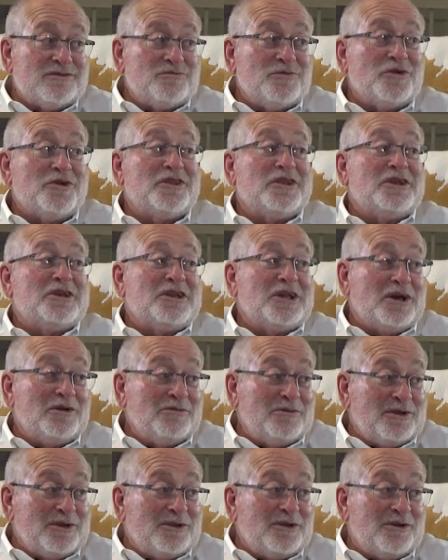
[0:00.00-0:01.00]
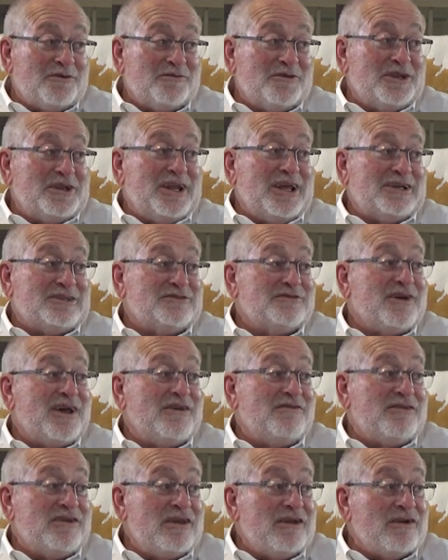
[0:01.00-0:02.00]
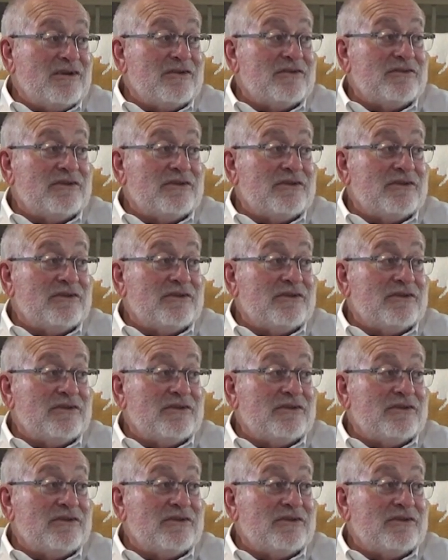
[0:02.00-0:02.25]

more than double over the next five years.